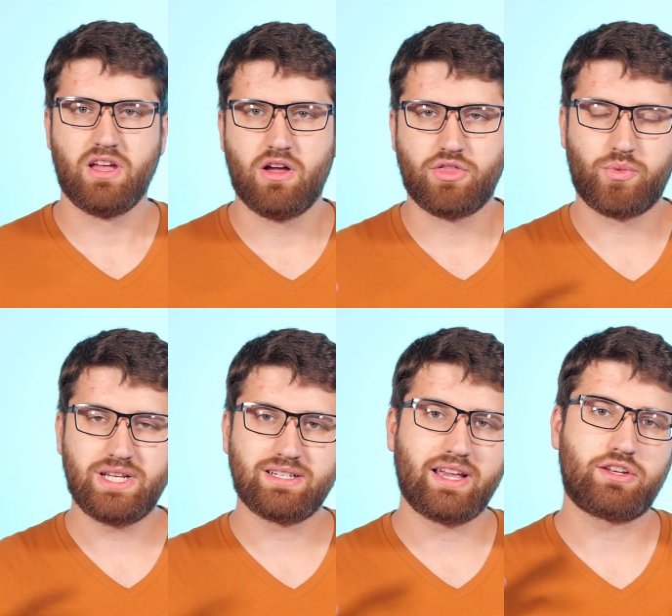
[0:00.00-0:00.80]
The
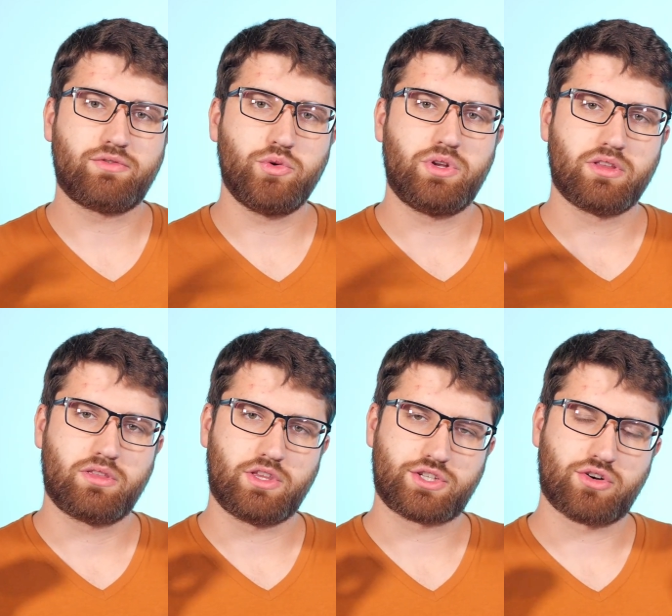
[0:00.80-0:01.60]
reason I interviewed
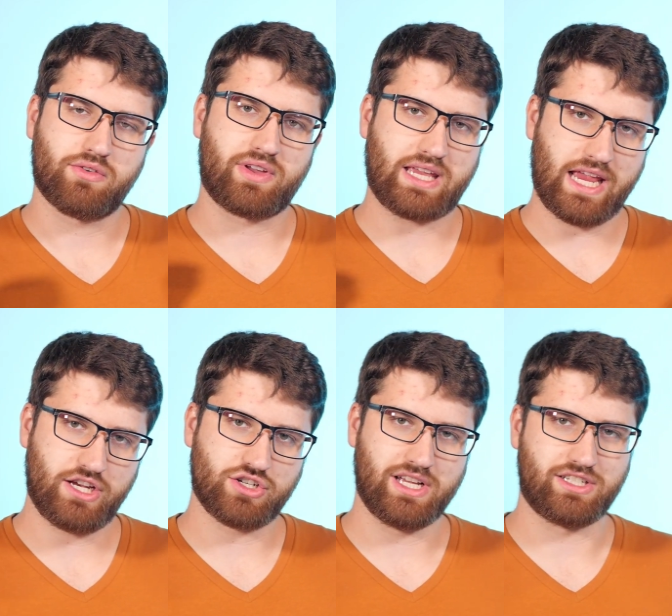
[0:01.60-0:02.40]
the
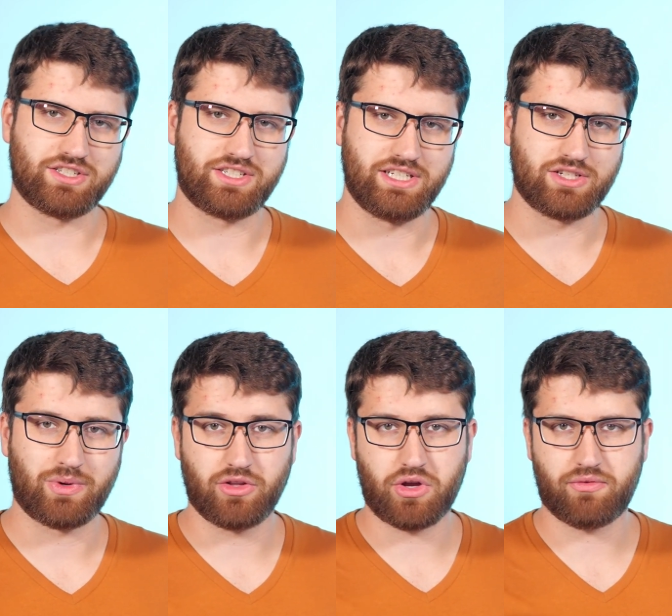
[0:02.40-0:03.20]
certification agencies when
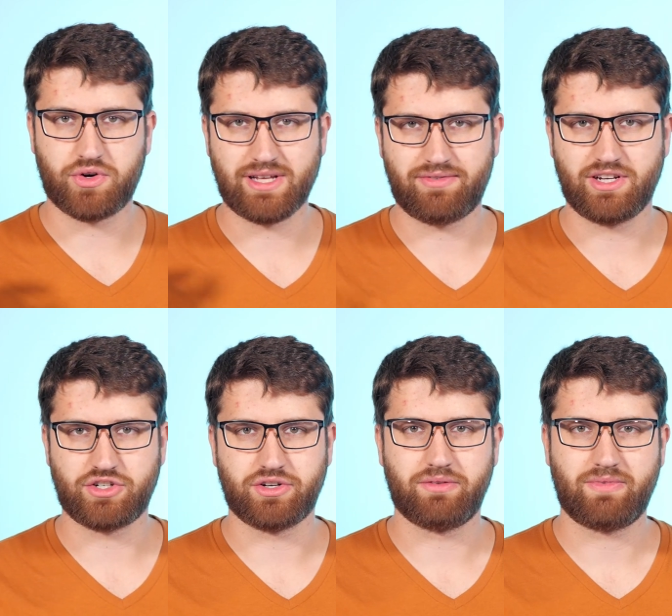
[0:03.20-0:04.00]
looking for a
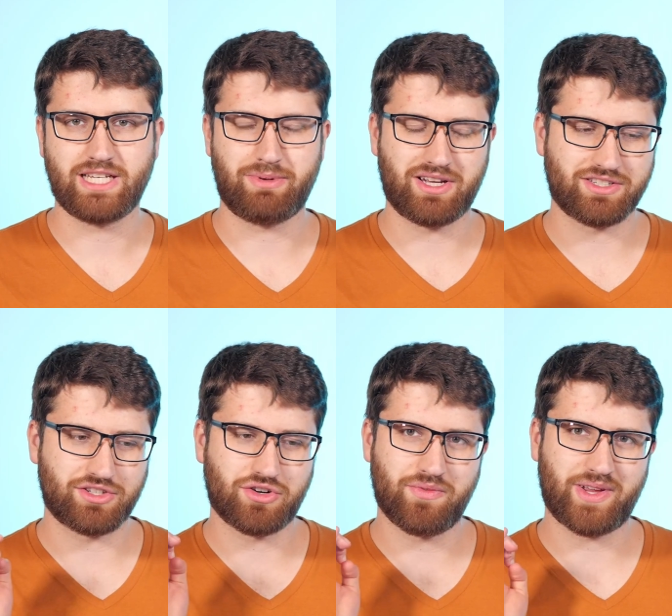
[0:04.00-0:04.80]
definition is because the
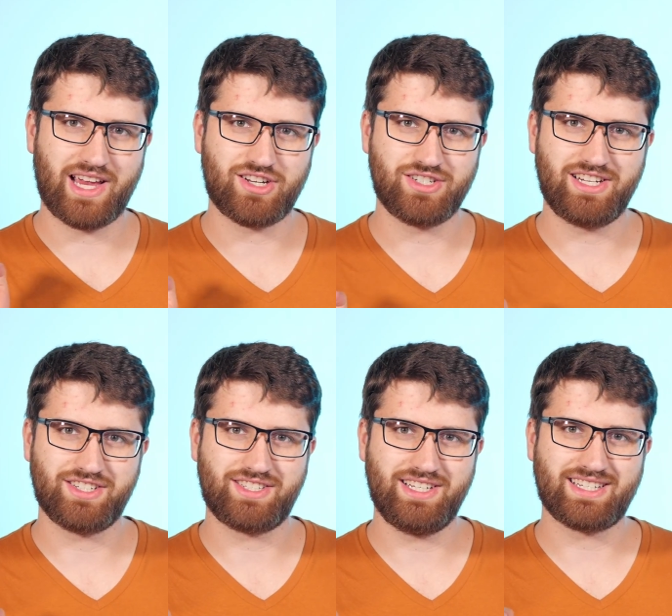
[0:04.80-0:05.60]
certification
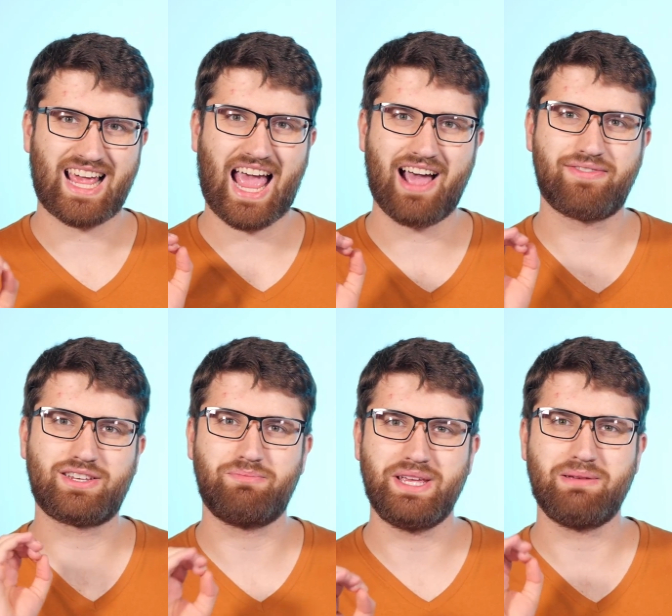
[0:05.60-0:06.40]
agencies have
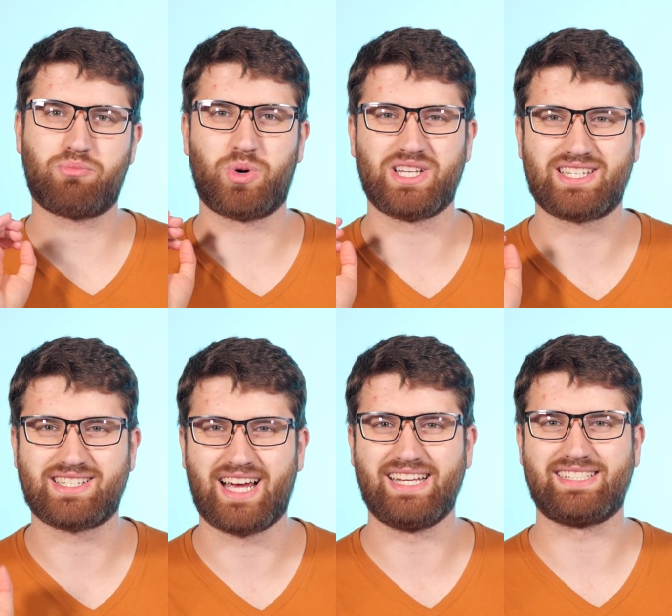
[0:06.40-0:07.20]
to be
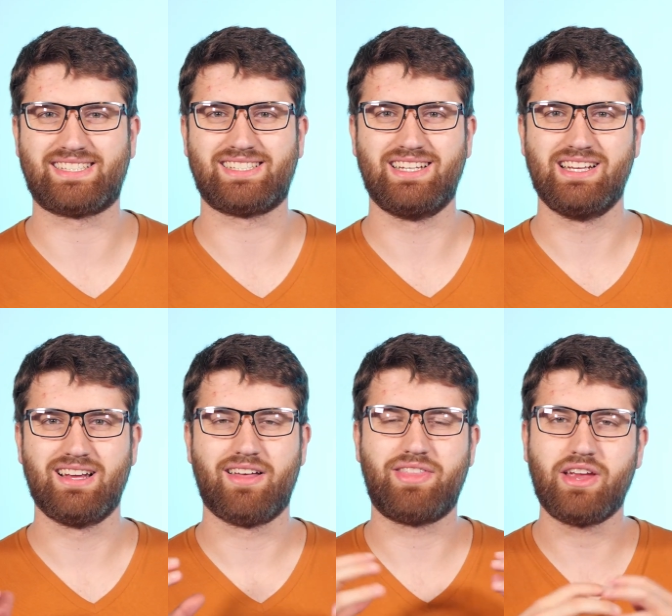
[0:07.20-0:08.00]
precise.
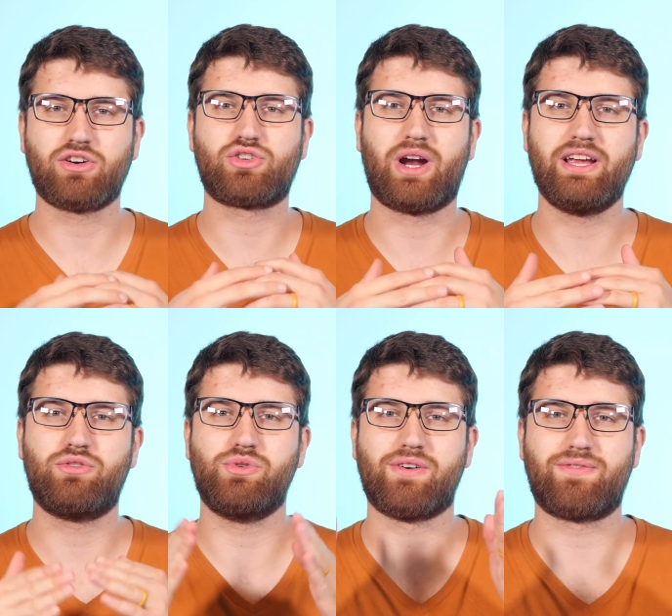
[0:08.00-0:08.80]
They are trying to
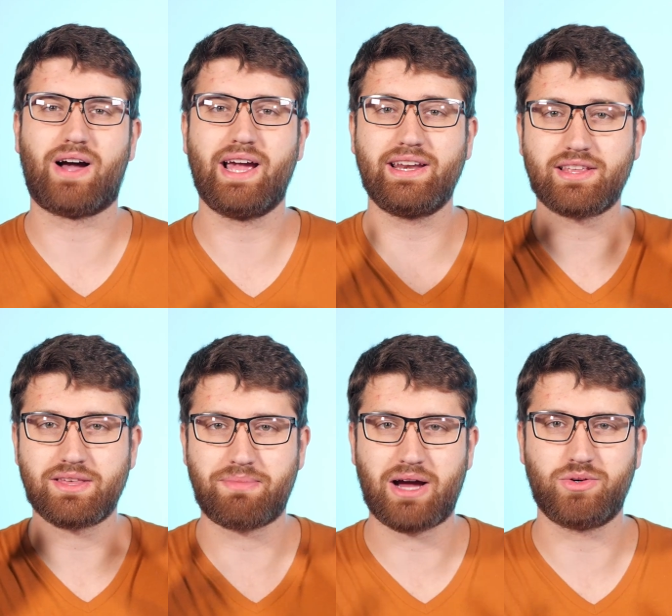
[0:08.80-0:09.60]
define the
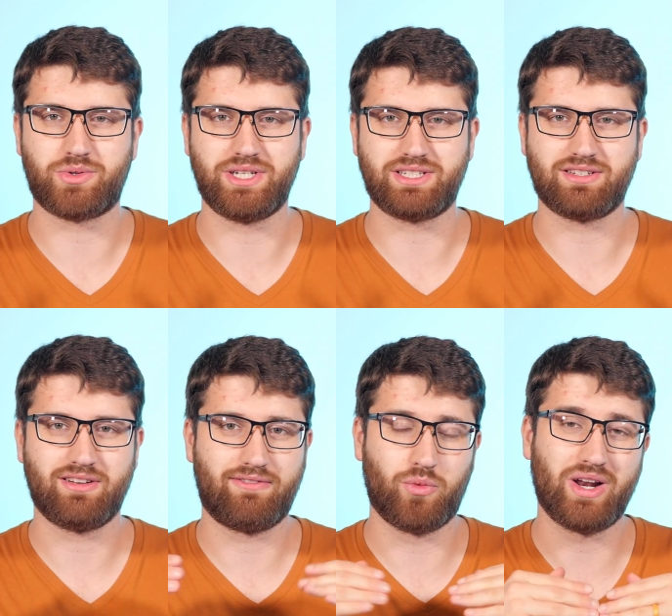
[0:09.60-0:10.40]
boundaries
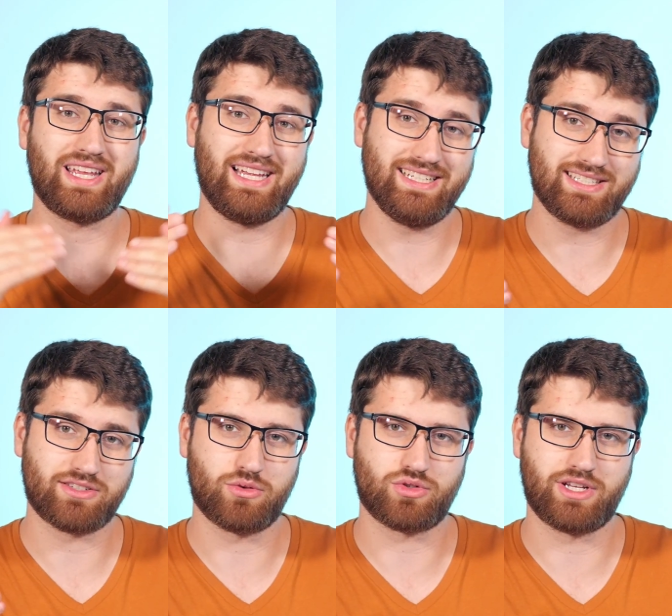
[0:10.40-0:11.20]
for what is a
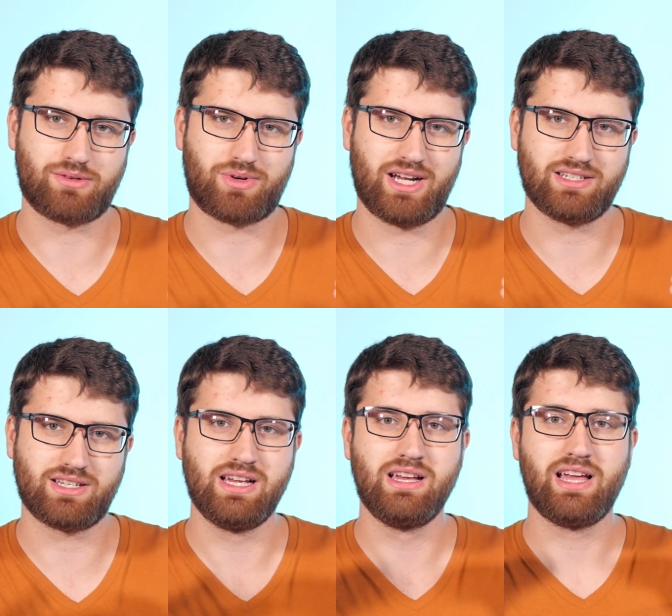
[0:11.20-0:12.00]
social enterprise
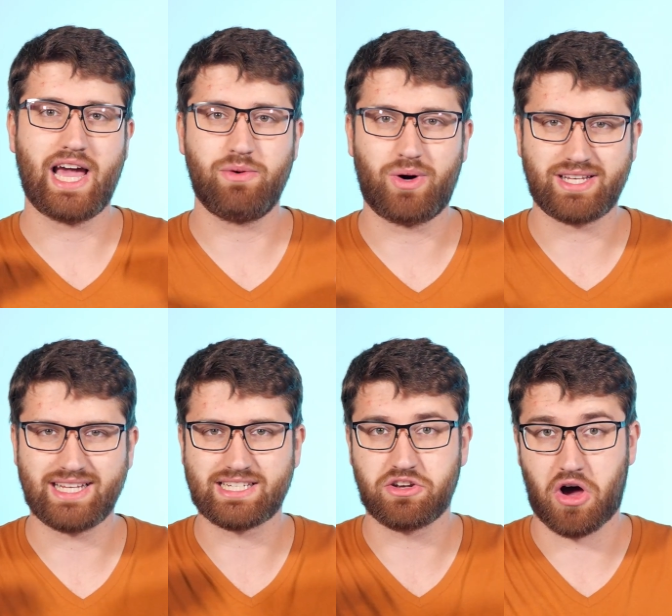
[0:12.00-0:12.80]
and what
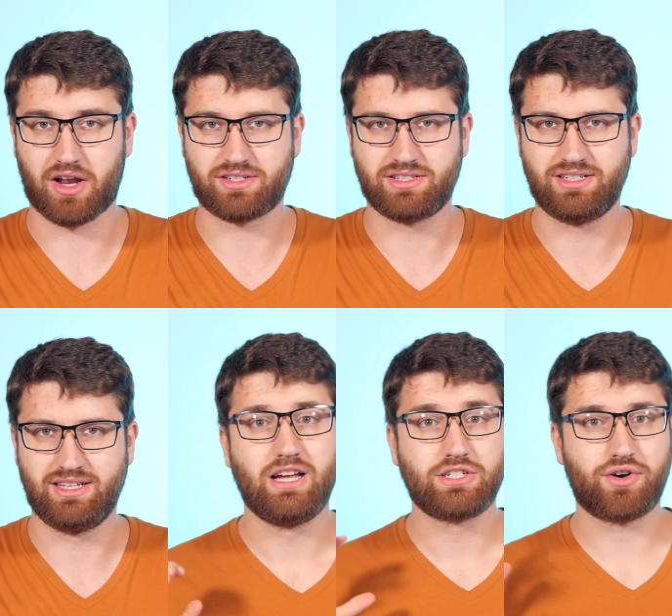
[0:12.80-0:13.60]
is not.
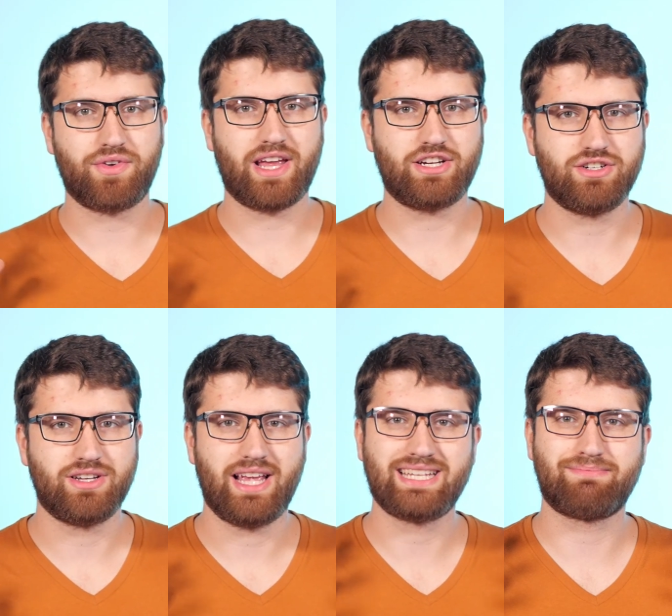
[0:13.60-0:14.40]
Certification
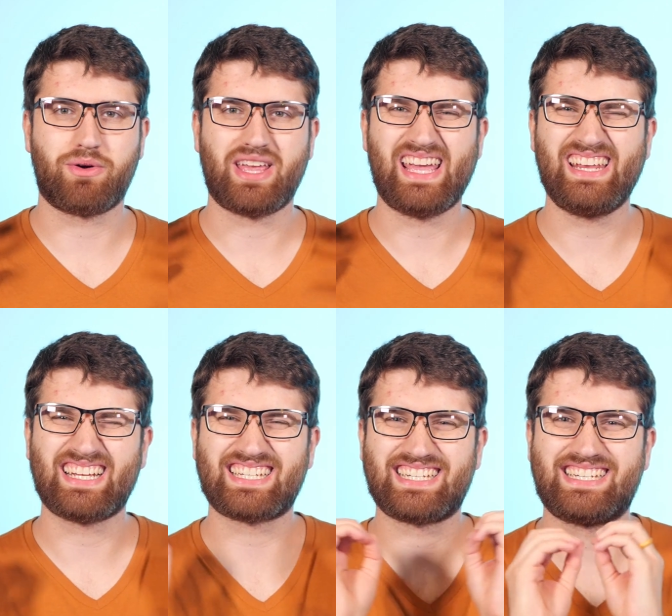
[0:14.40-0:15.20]
is about hitting a
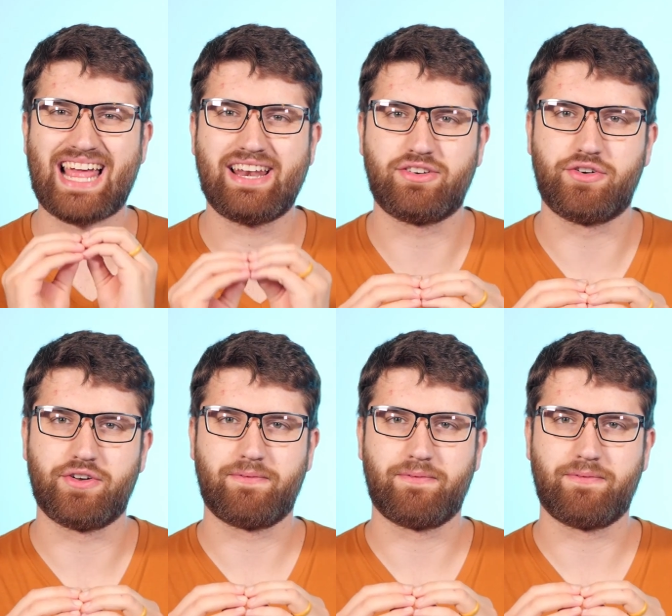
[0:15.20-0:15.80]
standard,